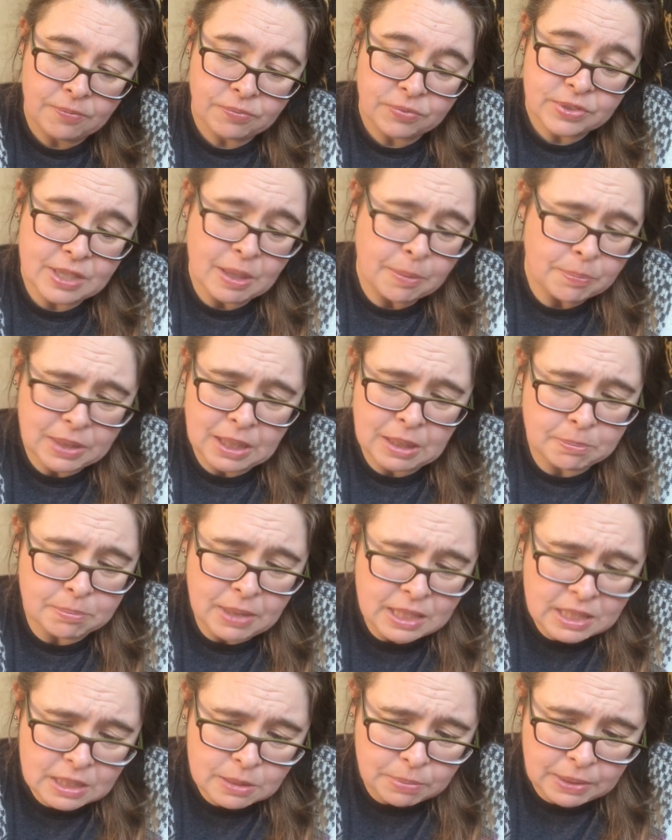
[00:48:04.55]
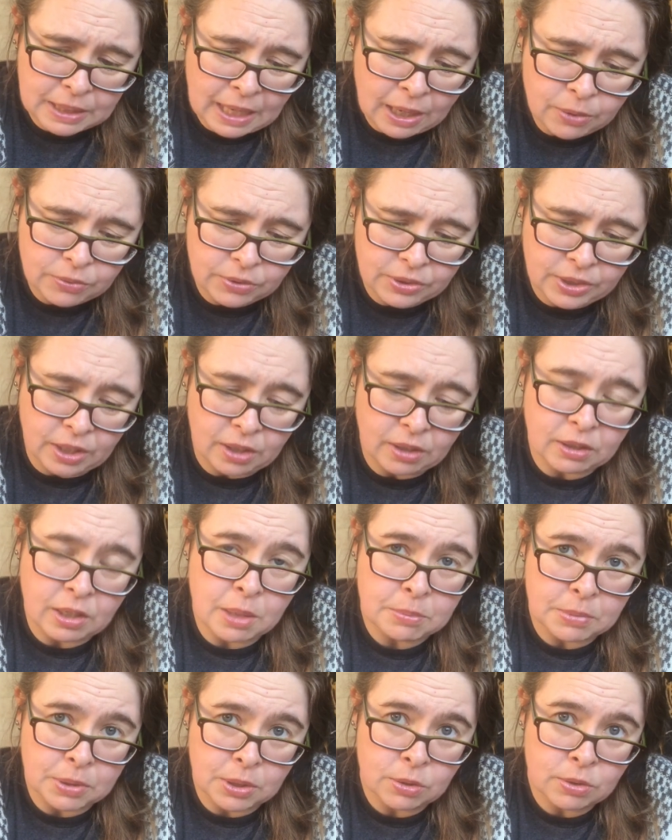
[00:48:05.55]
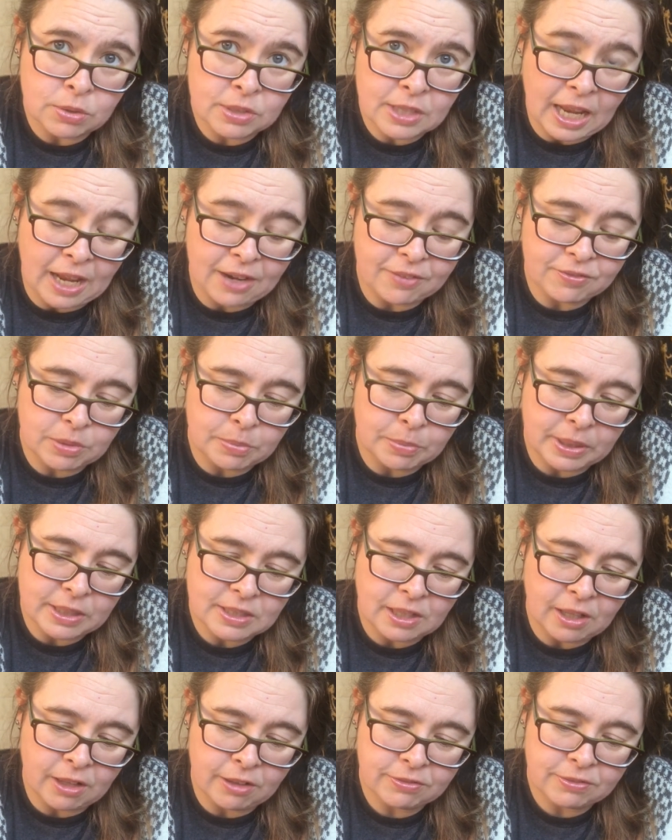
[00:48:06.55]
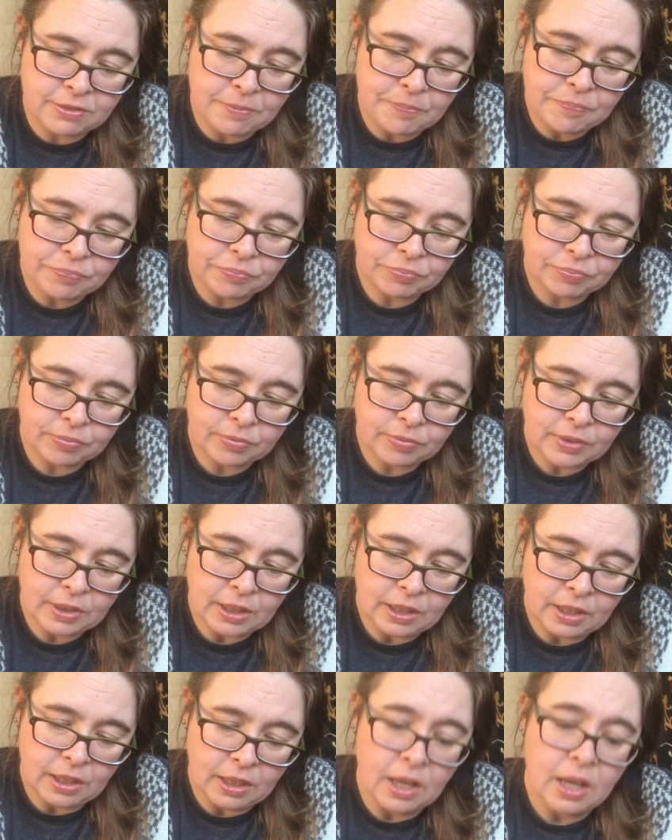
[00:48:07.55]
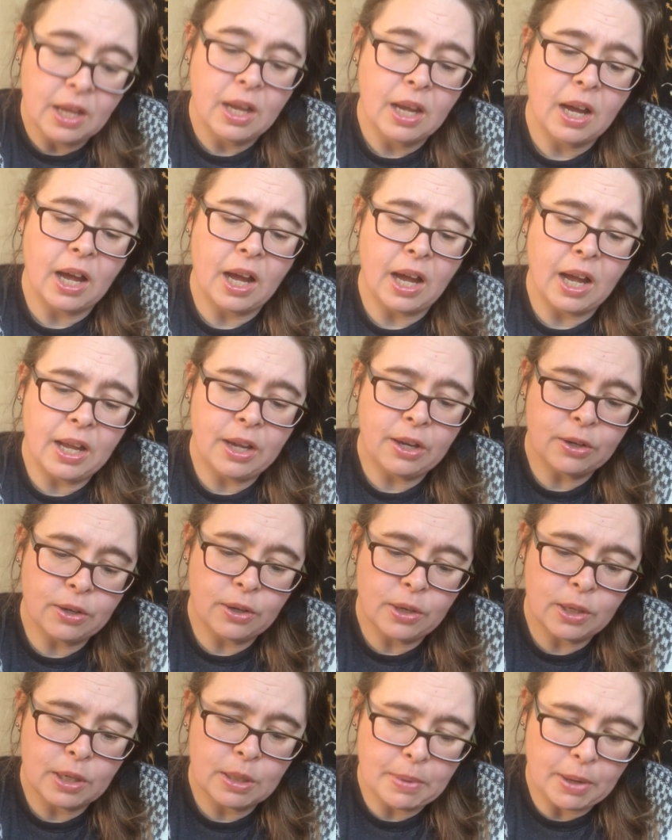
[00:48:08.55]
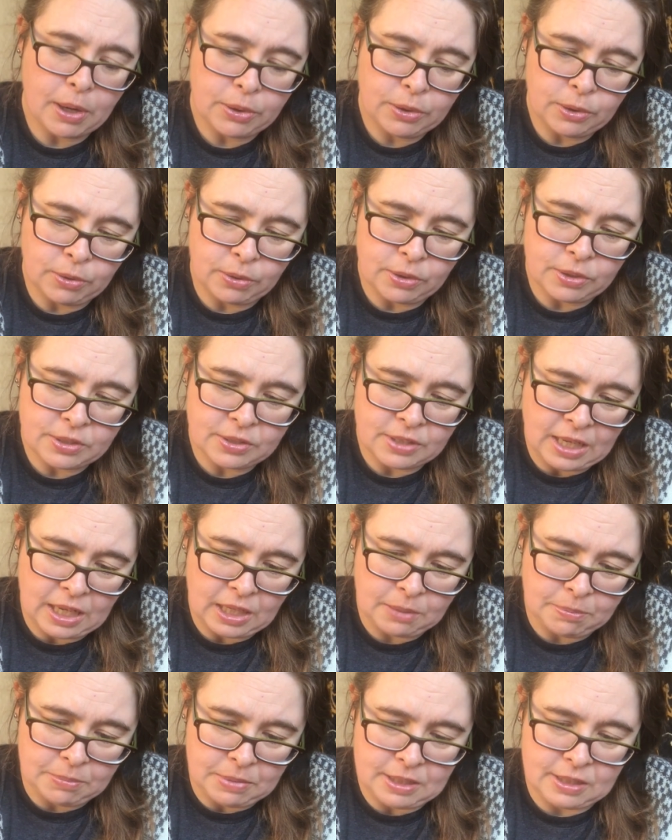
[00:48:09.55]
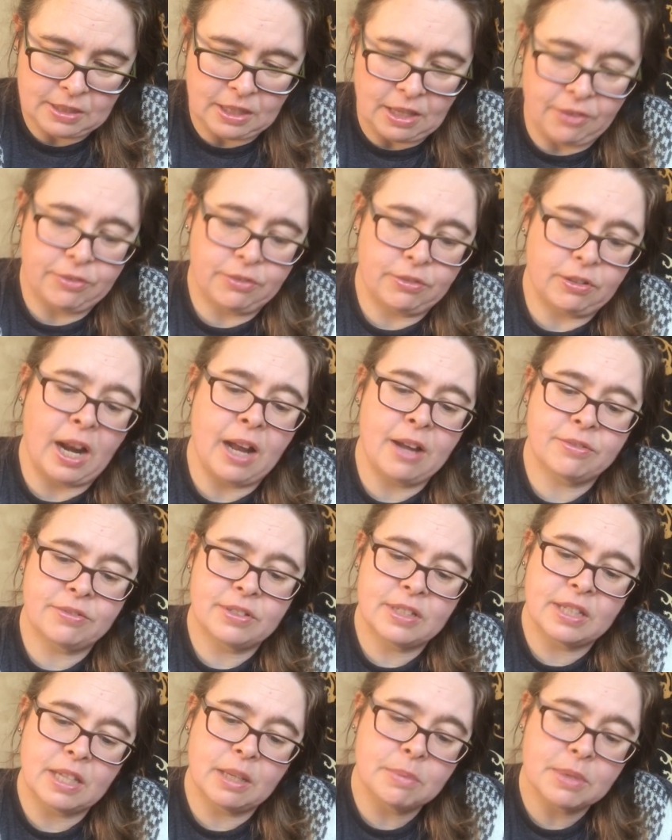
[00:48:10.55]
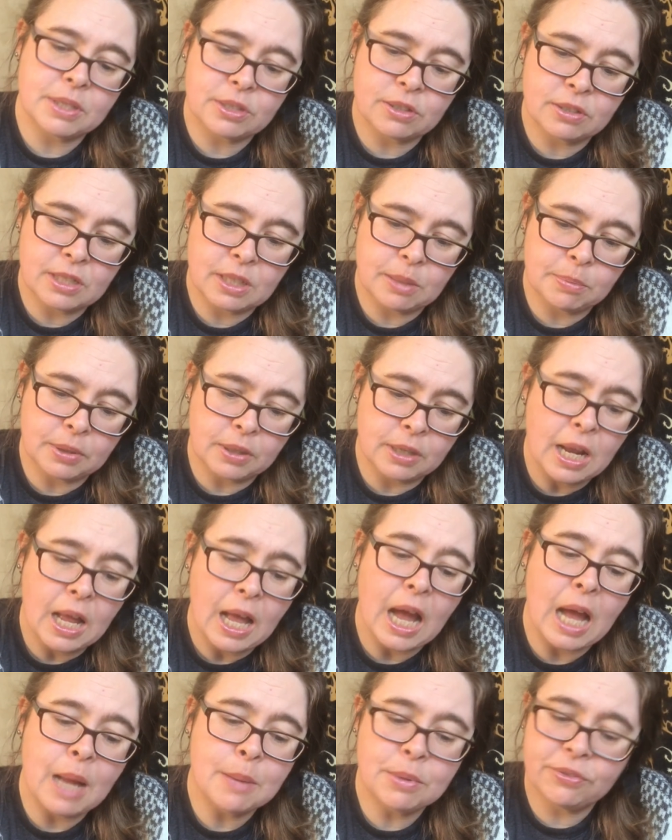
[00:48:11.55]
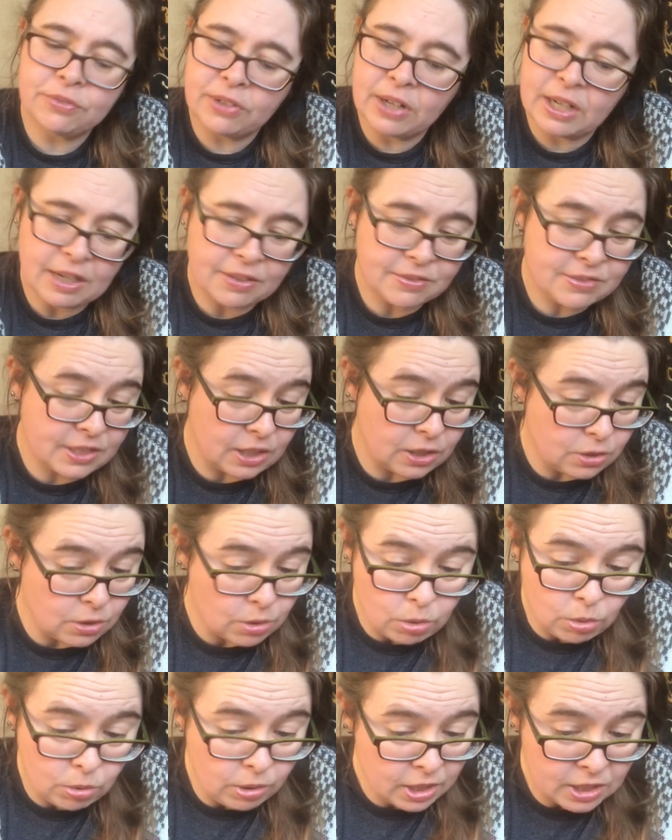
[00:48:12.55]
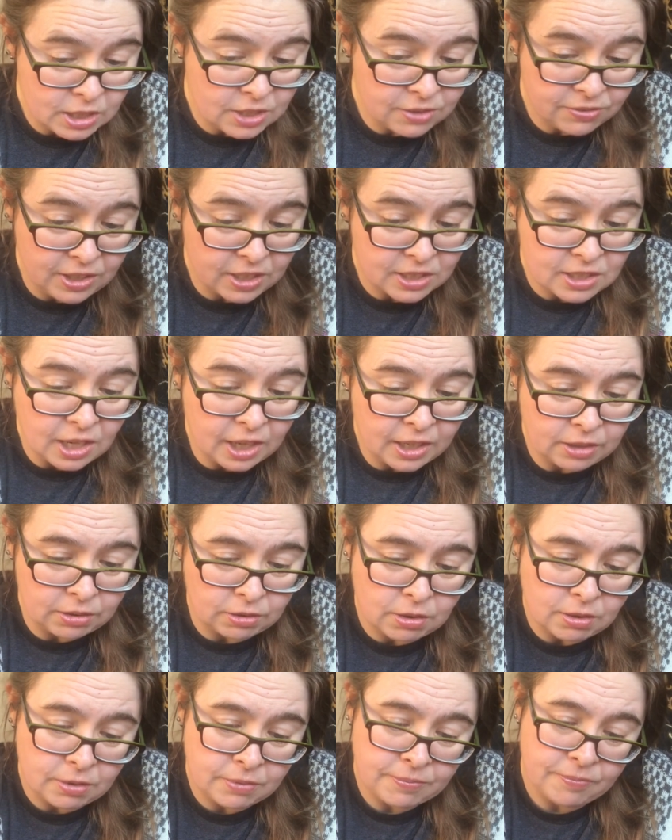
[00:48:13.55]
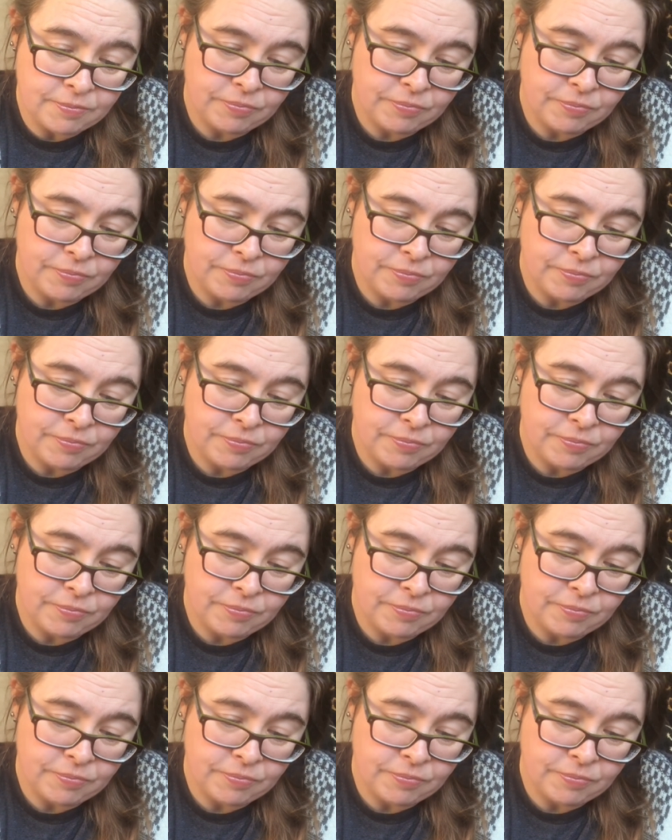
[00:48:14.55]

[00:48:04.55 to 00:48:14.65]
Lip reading: "Something must be out there," I mused, half to myself. "I heard about your snake, Miss Lovecraft," said Mr. Tippler. "I'm afraid I've seen no hint of it either."